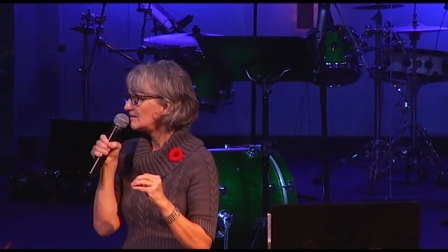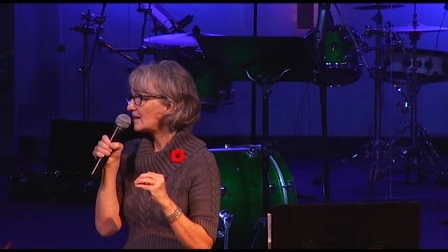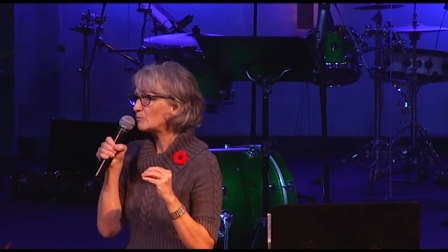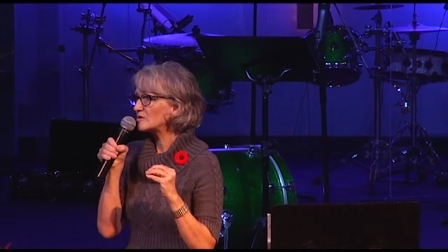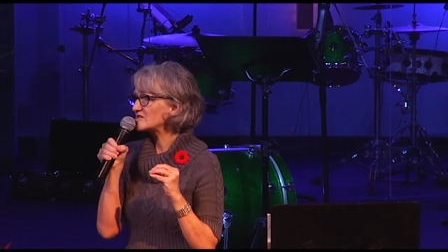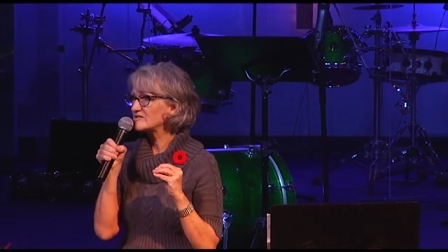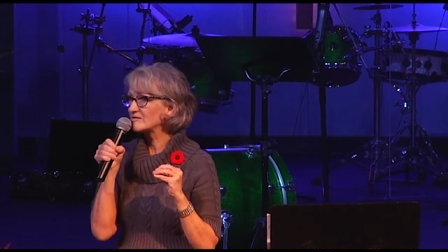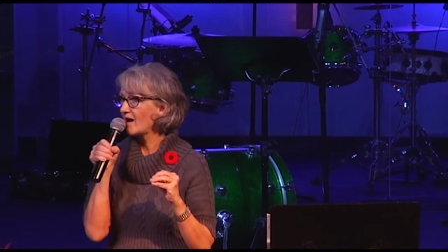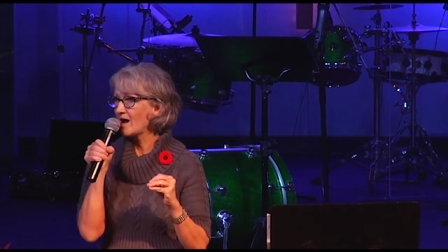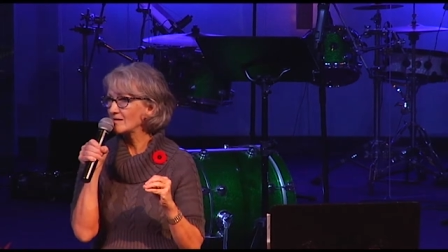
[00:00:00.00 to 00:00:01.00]
They weren't
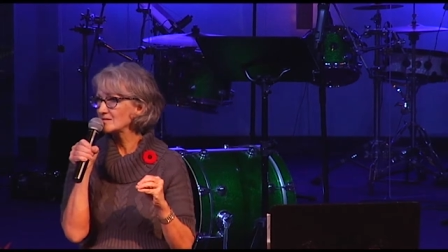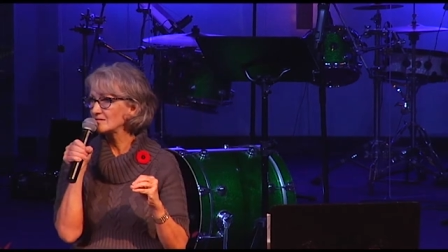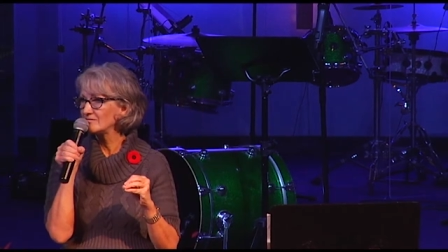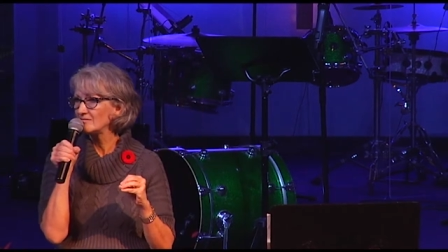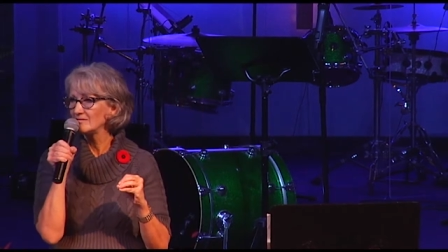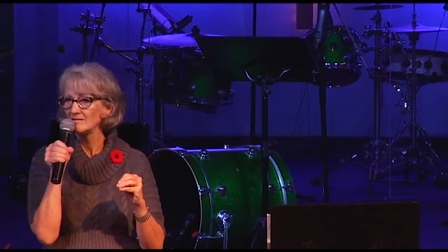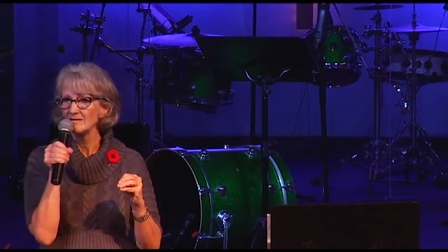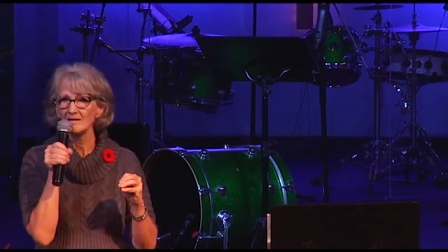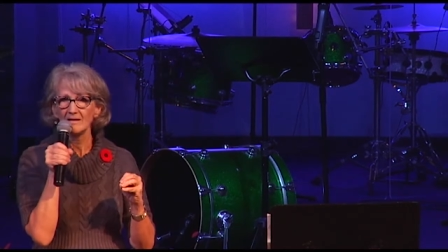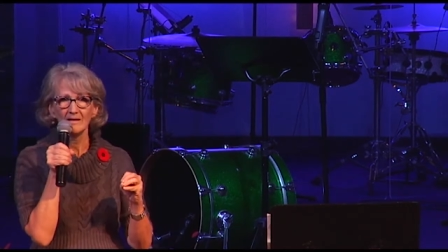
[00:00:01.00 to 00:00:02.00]
attractive.
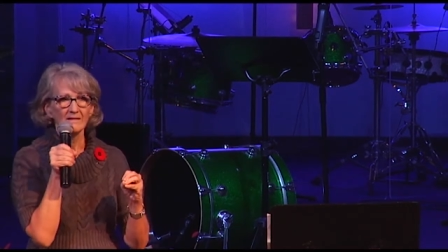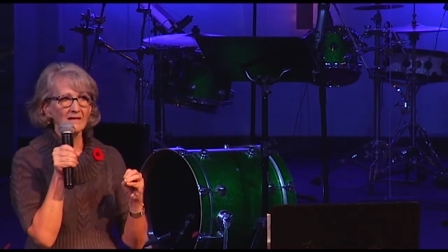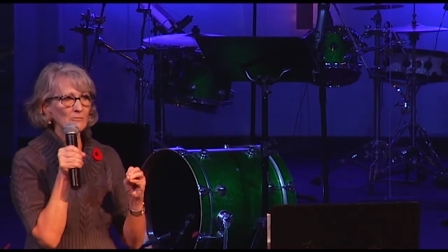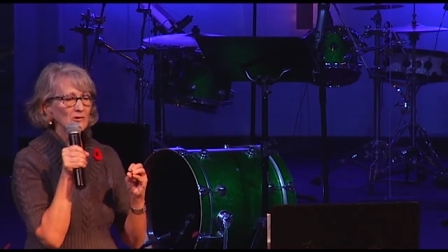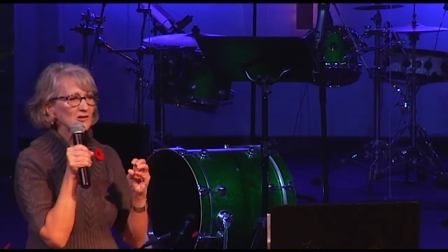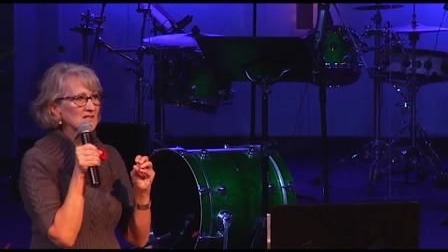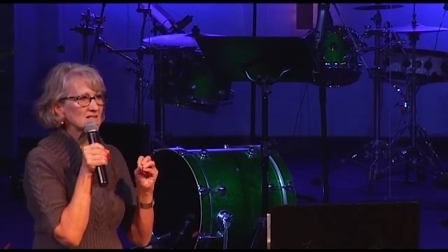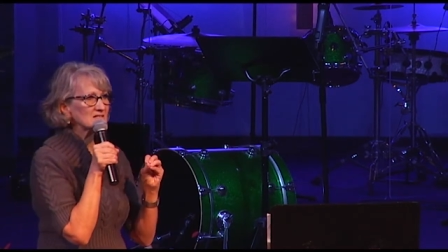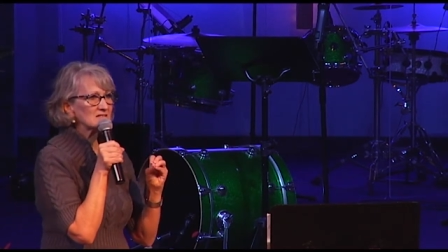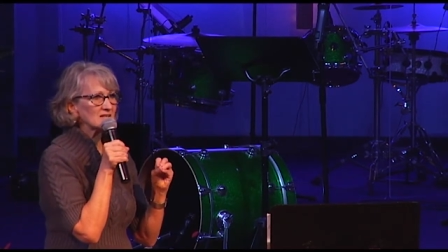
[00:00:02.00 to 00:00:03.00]
They weren't
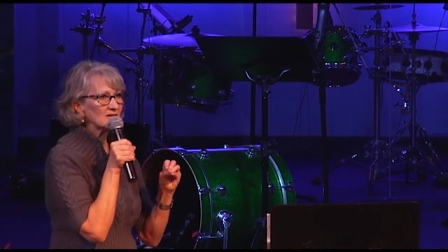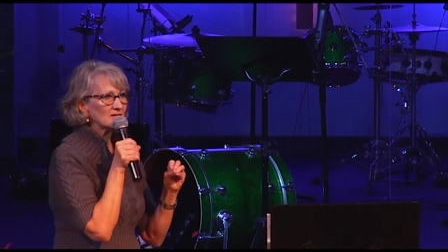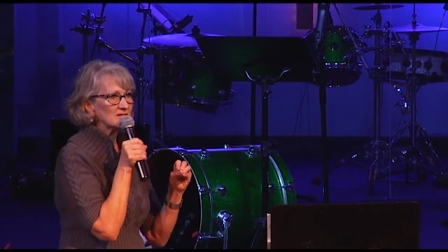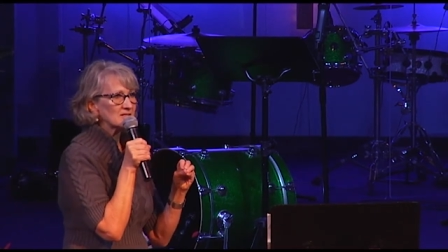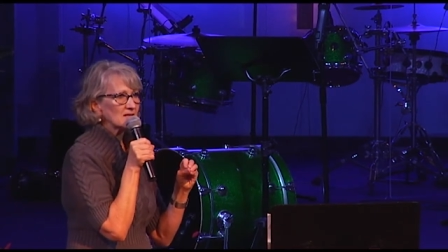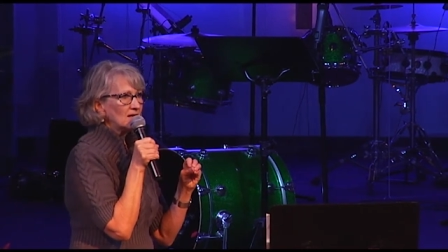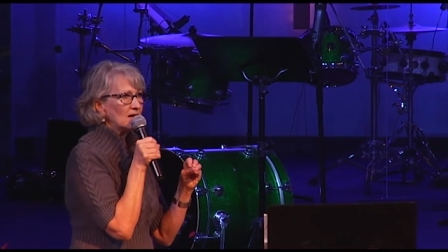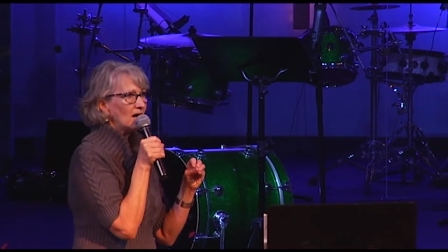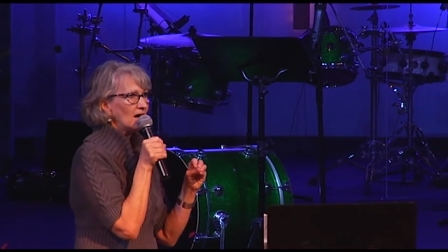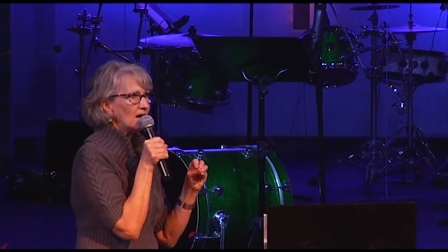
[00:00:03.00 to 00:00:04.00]
considered
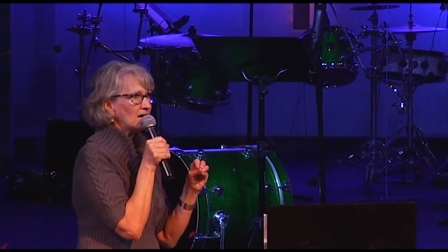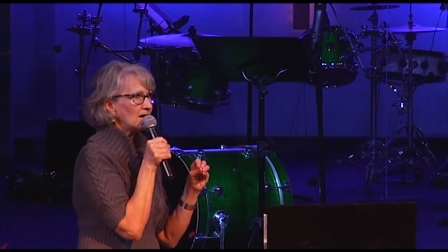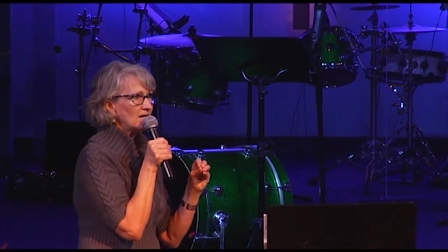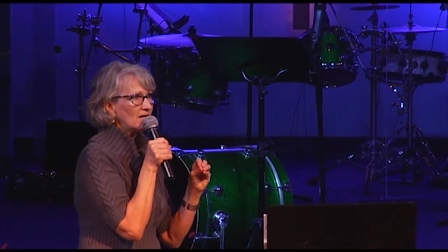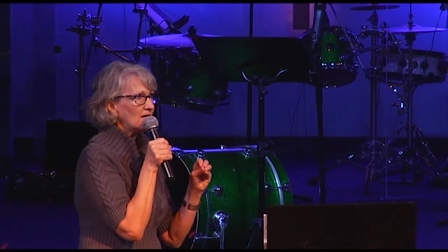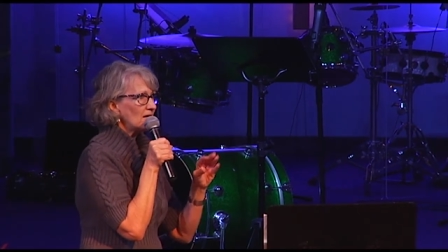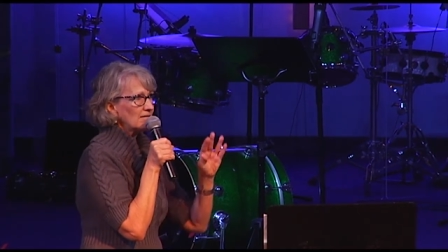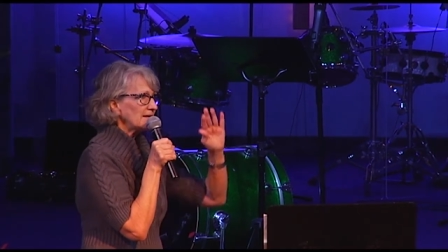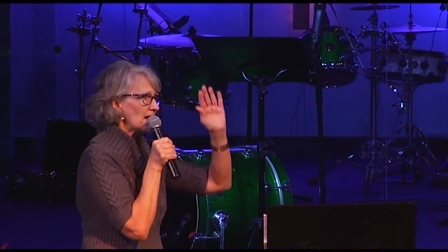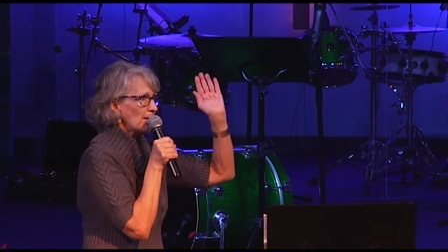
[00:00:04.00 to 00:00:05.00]

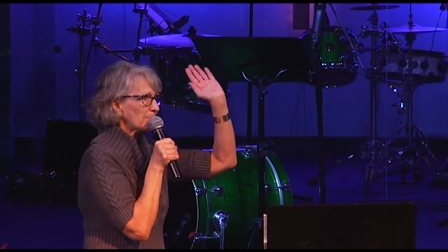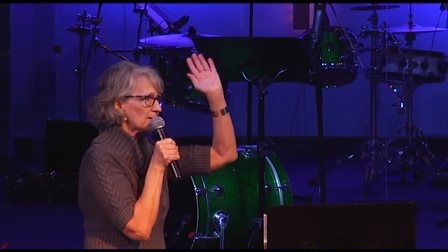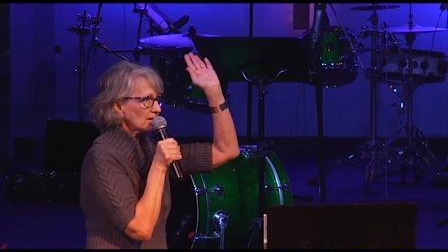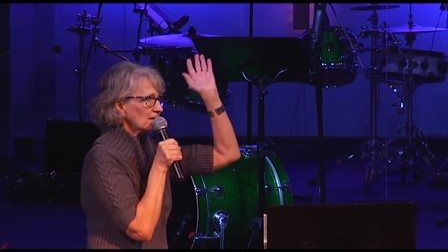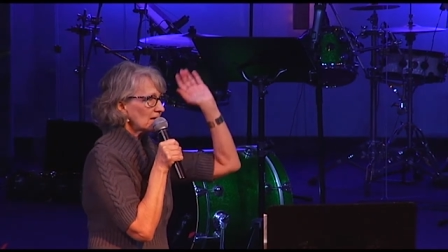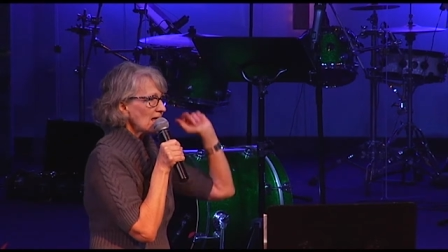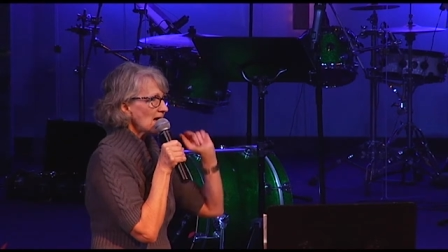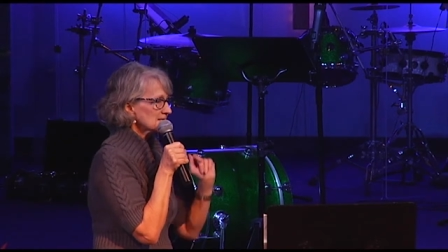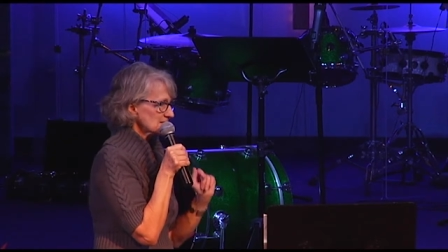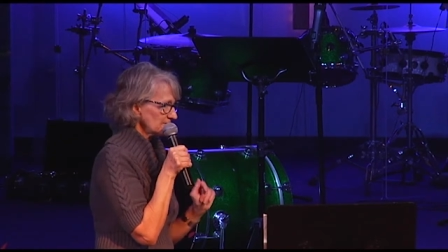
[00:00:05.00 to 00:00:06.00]
the upper
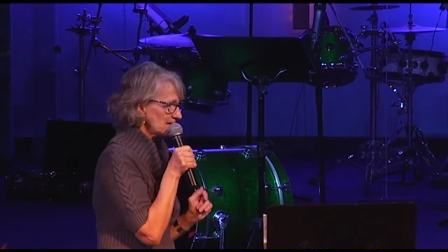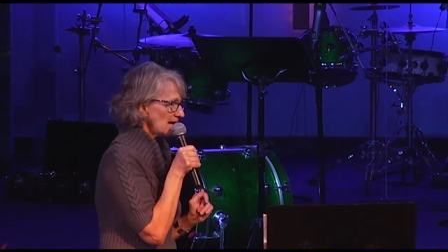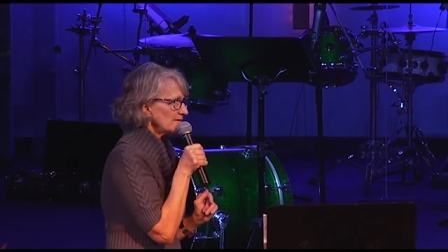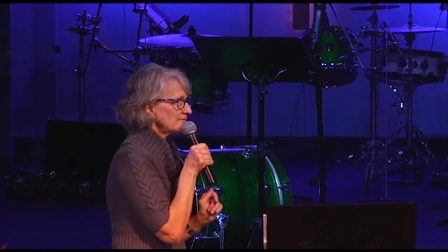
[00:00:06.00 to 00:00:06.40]
class of life.